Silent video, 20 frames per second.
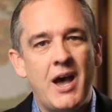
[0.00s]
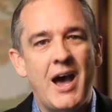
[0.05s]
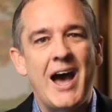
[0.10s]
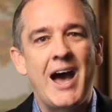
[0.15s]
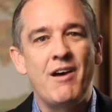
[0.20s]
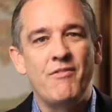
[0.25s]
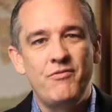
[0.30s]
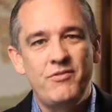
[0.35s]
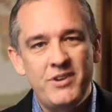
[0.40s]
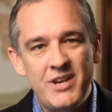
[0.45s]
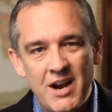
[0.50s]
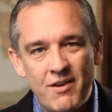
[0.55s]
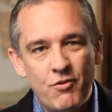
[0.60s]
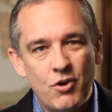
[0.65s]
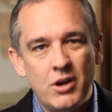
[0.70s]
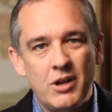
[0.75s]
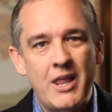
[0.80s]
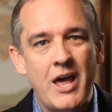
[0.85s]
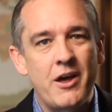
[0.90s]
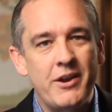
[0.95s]
I've never
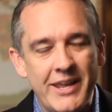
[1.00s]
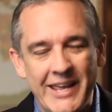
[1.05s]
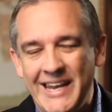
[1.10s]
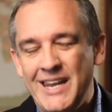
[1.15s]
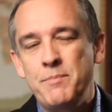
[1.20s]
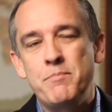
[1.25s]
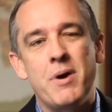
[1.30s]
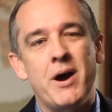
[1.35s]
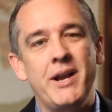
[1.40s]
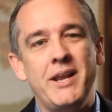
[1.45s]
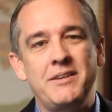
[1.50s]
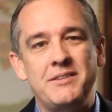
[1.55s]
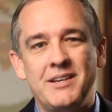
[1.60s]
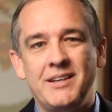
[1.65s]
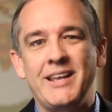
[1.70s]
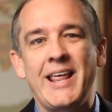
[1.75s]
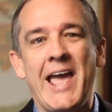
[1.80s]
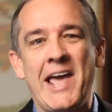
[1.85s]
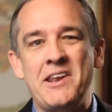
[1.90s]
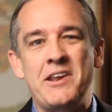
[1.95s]
allowed anybody to
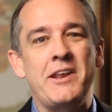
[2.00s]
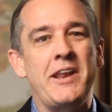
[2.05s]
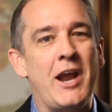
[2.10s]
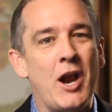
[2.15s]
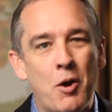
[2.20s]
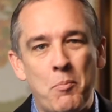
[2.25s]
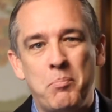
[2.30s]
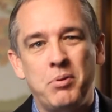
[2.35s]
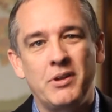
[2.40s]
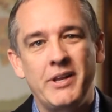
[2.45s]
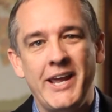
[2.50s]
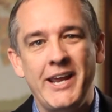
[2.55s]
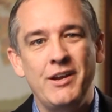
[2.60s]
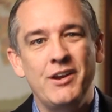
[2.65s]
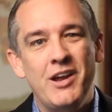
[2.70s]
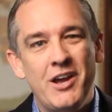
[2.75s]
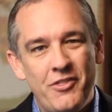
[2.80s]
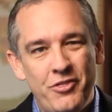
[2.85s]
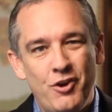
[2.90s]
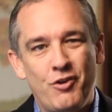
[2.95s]
land an airplane
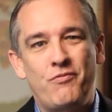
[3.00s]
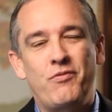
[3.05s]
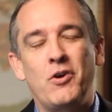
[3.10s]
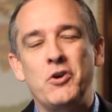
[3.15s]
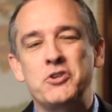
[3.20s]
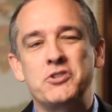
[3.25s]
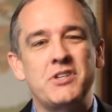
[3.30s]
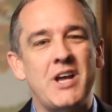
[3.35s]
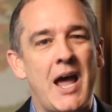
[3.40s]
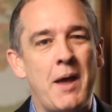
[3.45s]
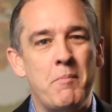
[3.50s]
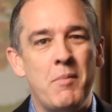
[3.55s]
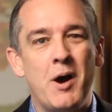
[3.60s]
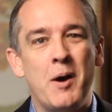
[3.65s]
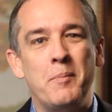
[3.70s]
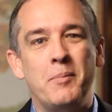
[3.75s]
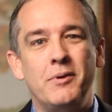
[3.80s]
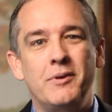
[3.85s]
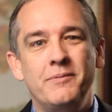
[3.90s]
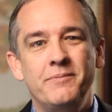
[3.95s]
their first time
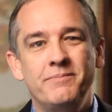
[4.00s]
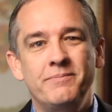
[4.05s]
up.